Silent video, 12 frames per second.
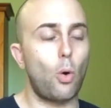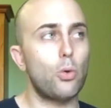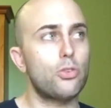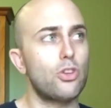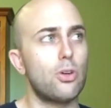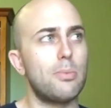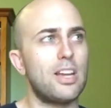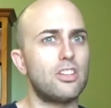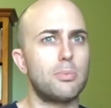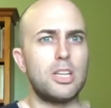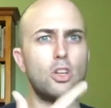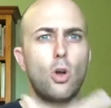also mean
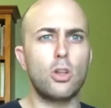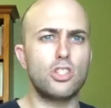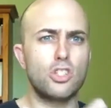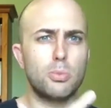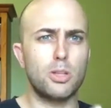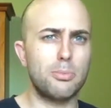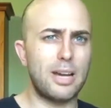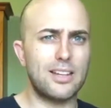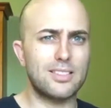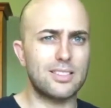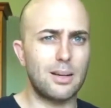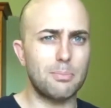to be knowledgeable
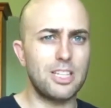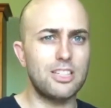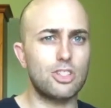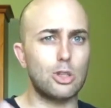about something,